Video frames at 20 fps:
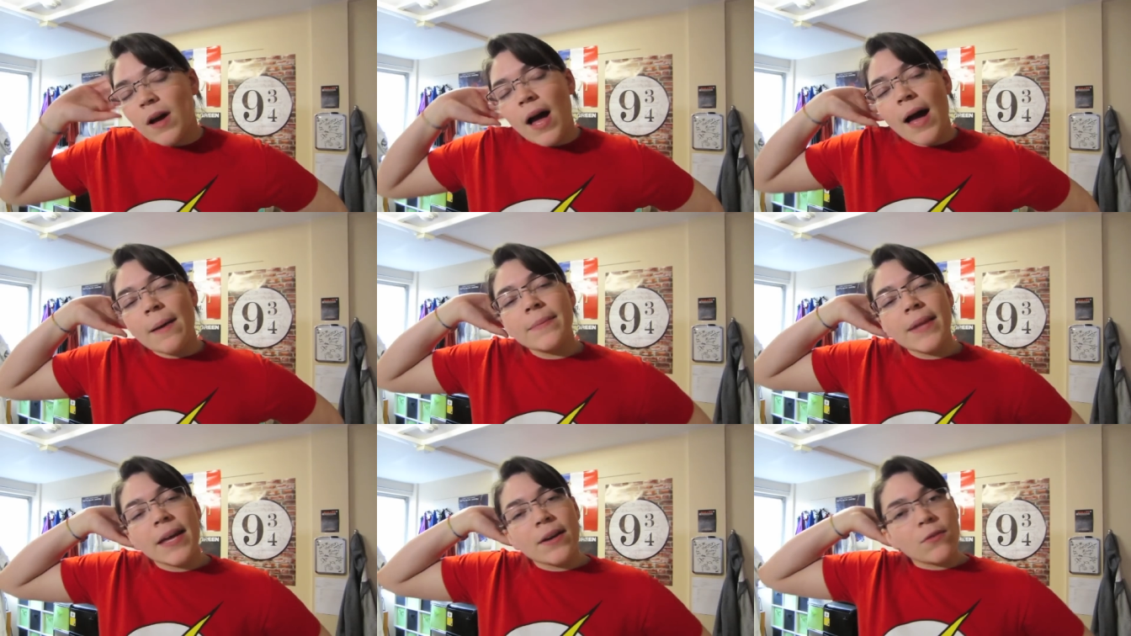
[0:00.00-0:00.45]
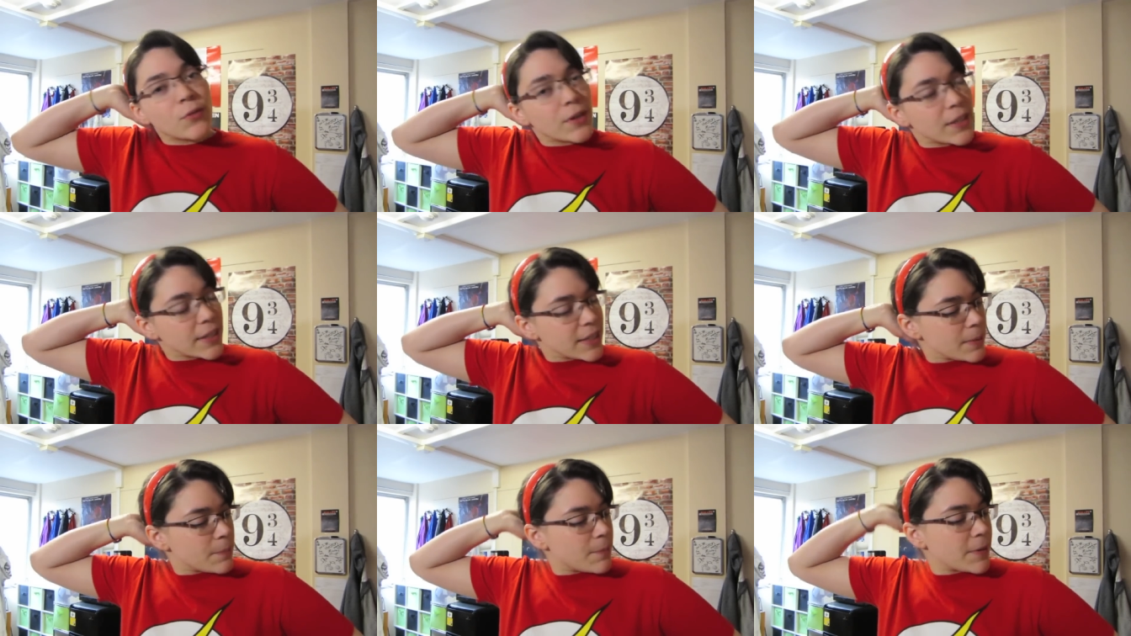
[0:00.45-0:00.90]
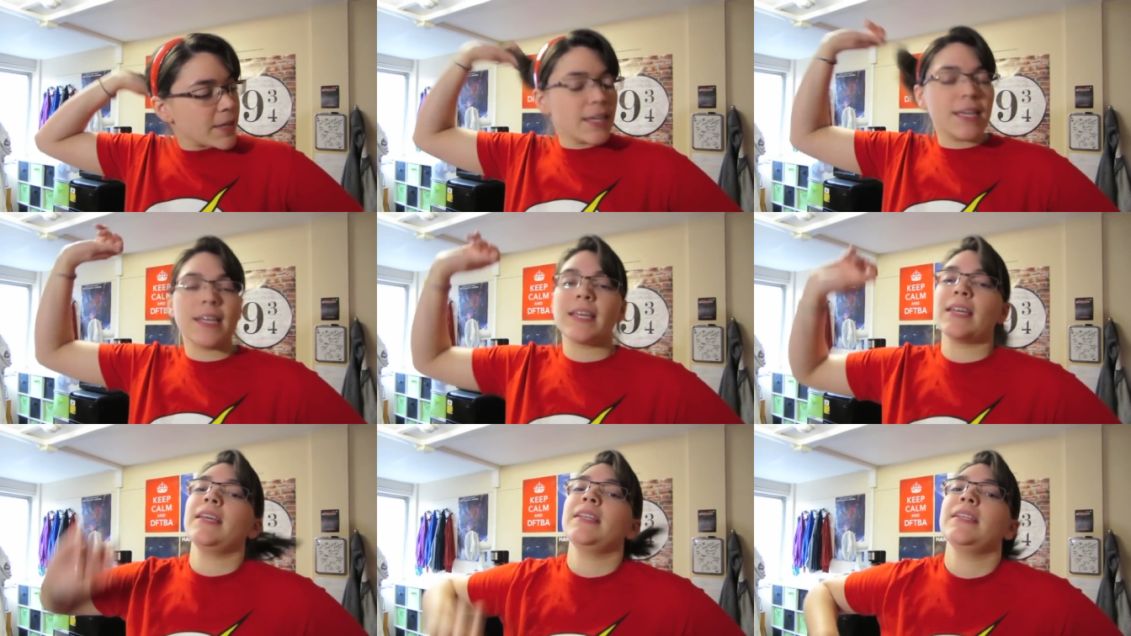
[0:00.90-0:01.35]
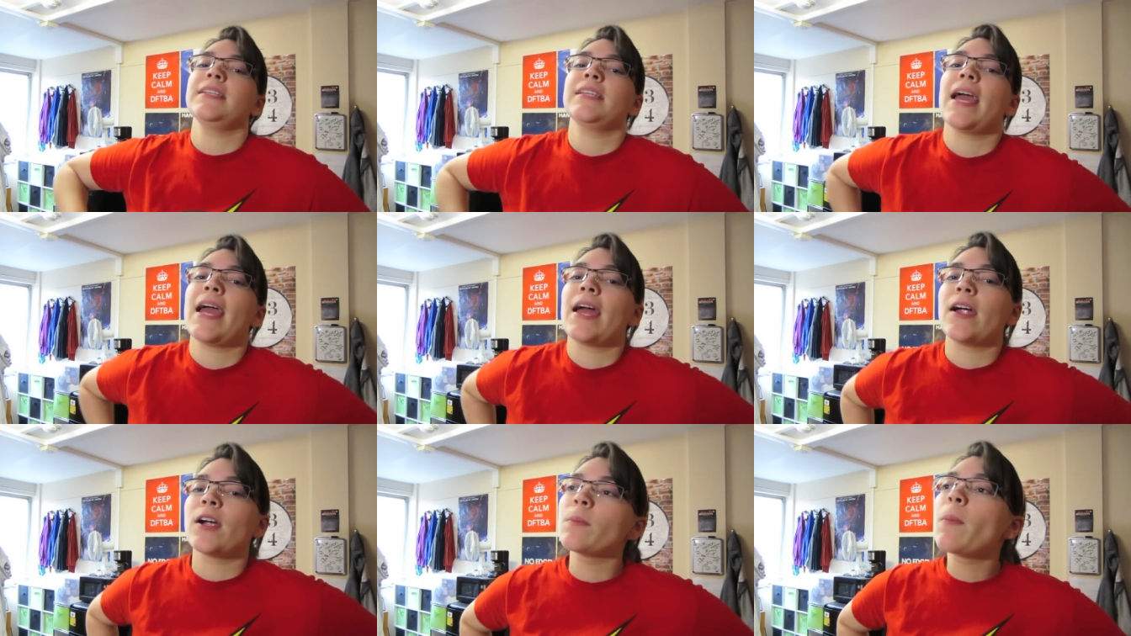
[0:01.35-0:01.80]
I'm like really big into
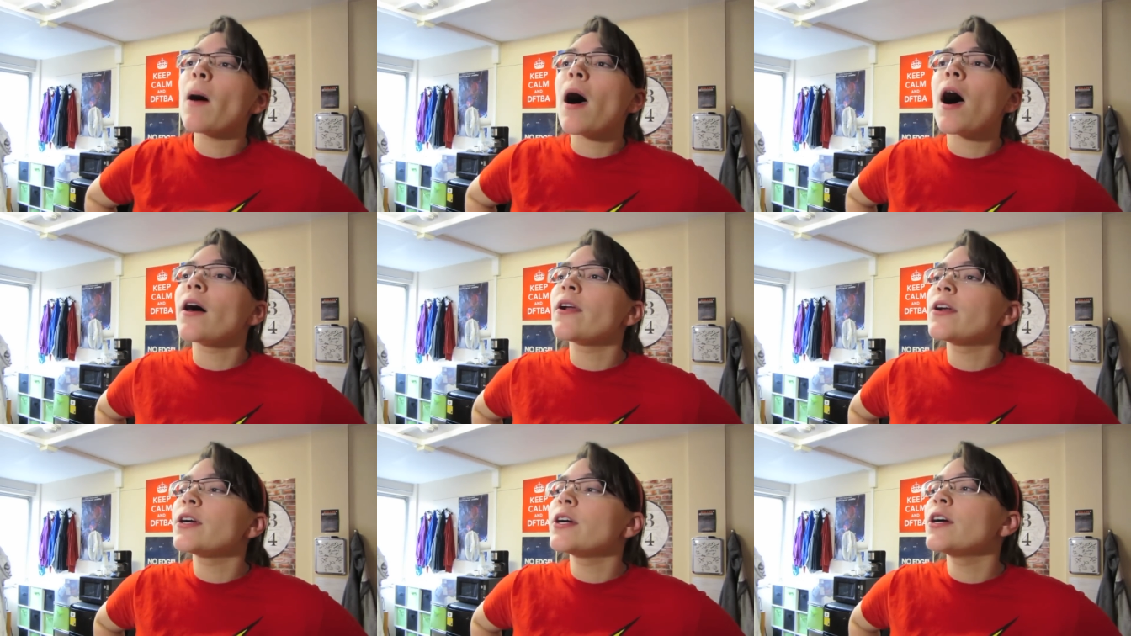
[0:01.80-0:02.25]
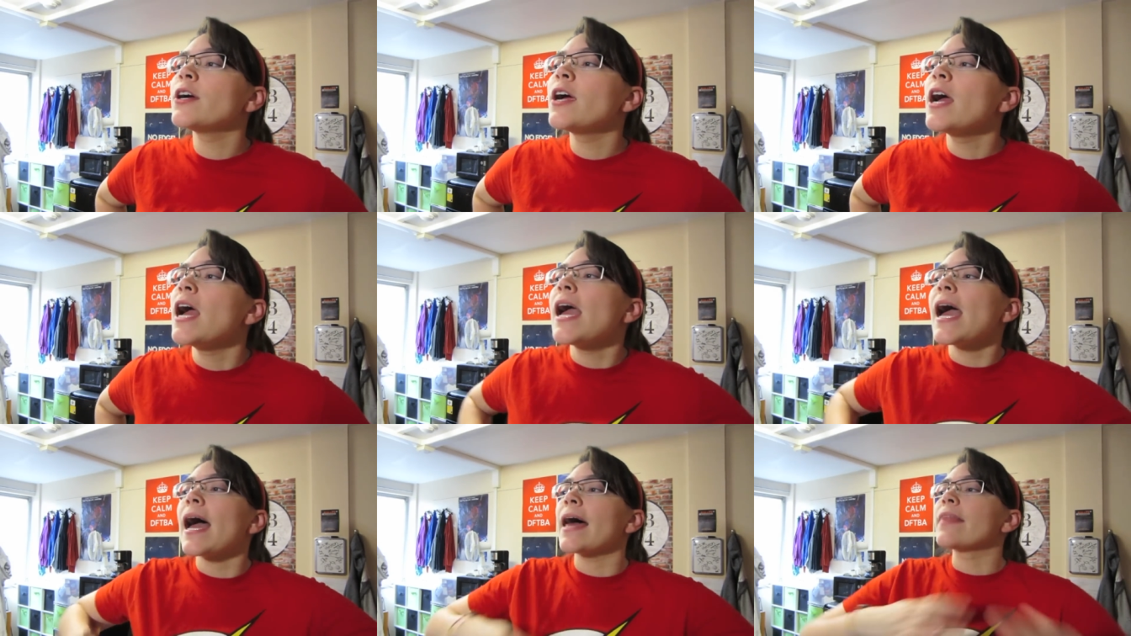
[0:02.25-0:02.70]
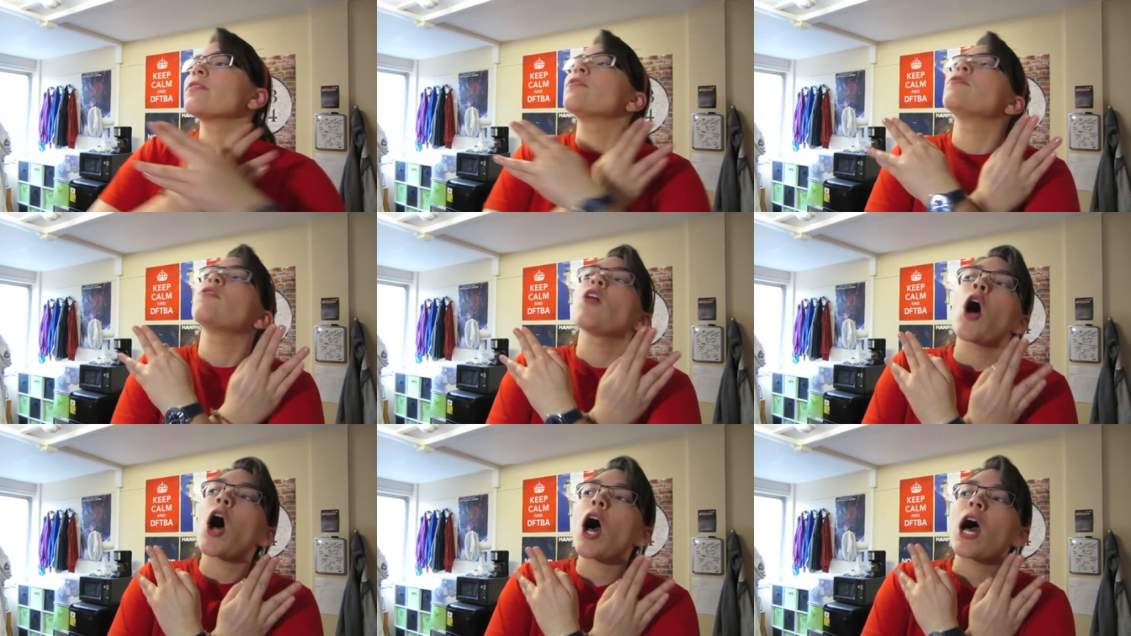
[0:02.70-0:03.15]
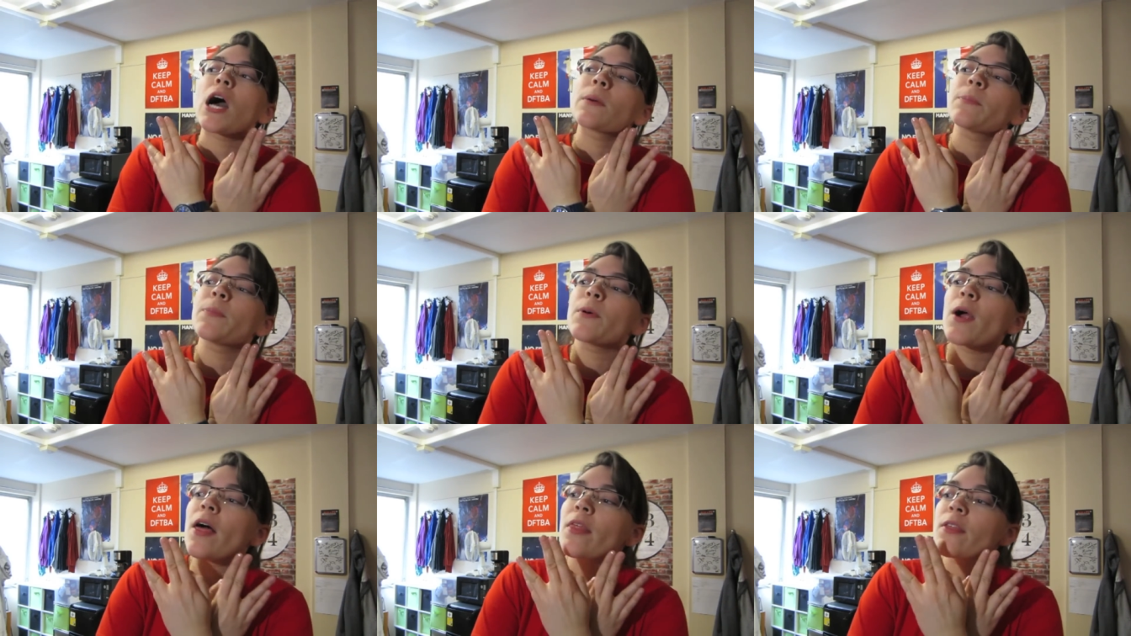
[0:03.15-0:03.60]
Harry Potter and the
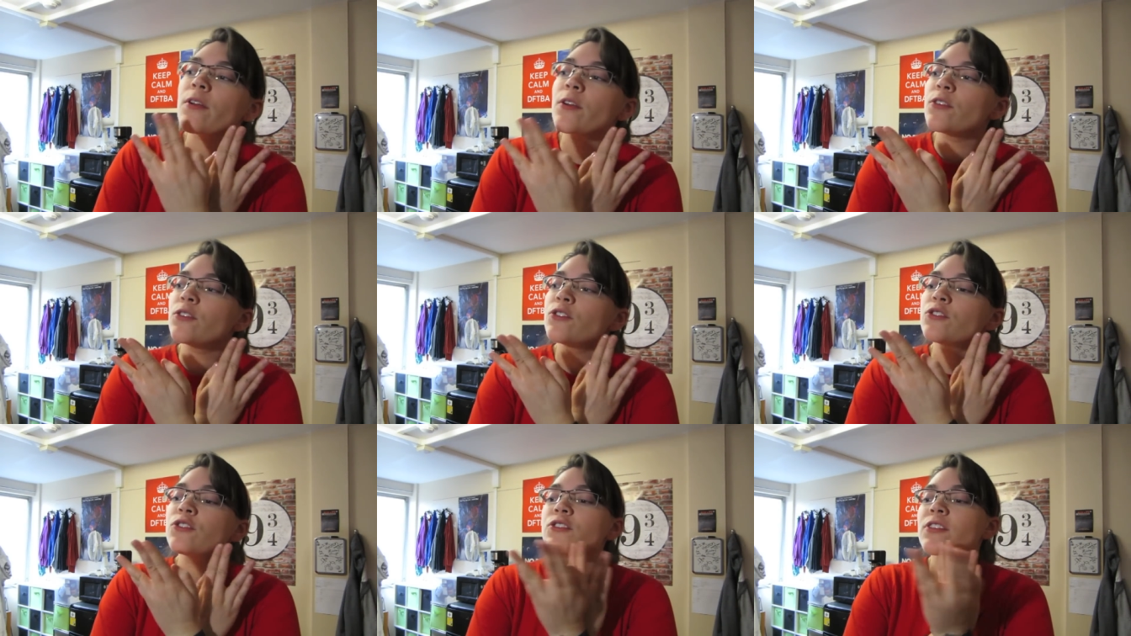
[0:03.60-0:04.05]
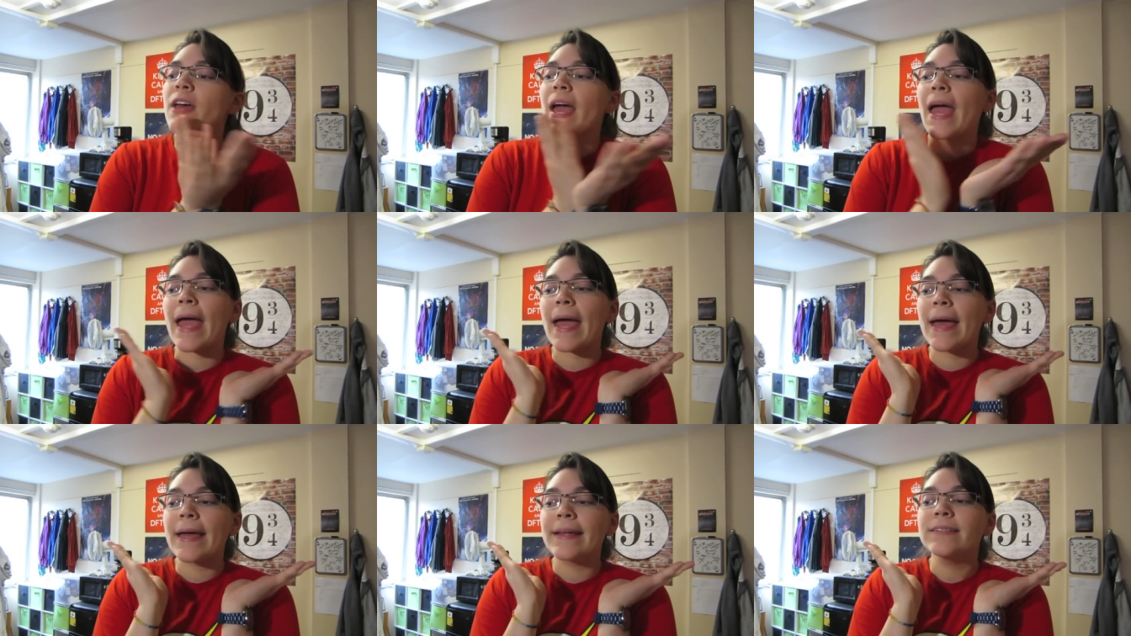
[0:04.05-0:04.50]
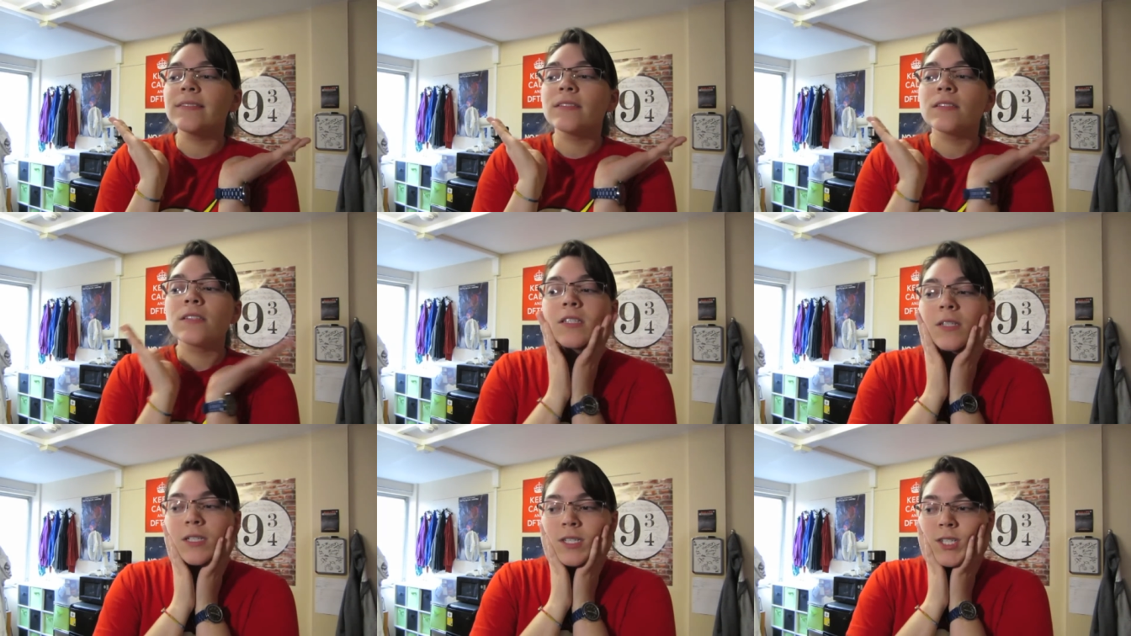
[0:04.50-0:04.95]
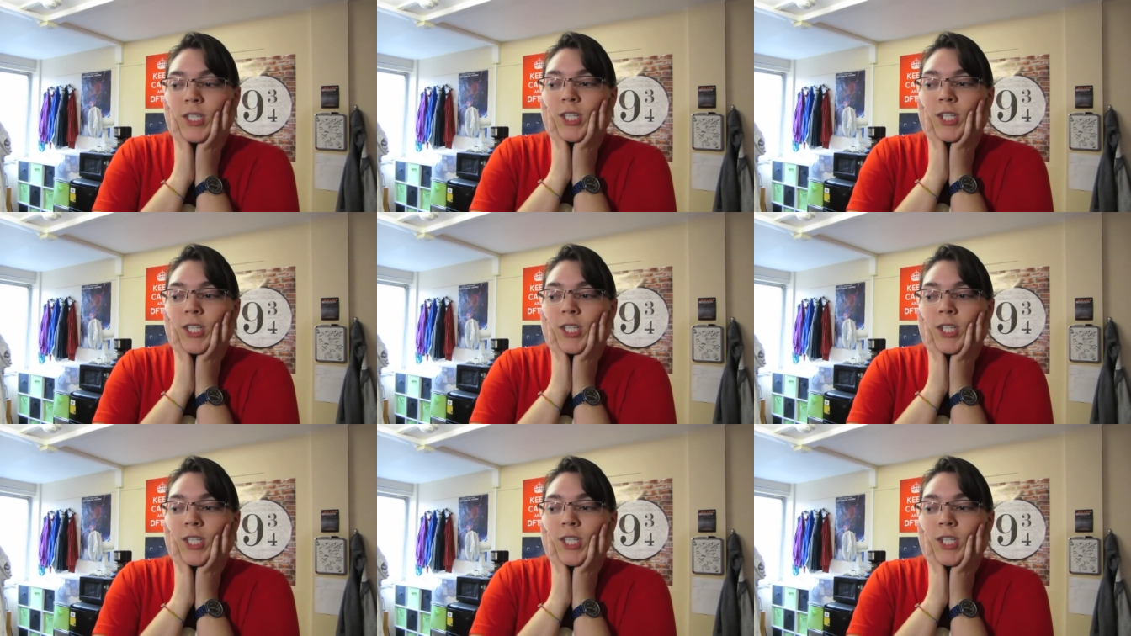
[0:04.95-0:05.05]
Vlog Brothers and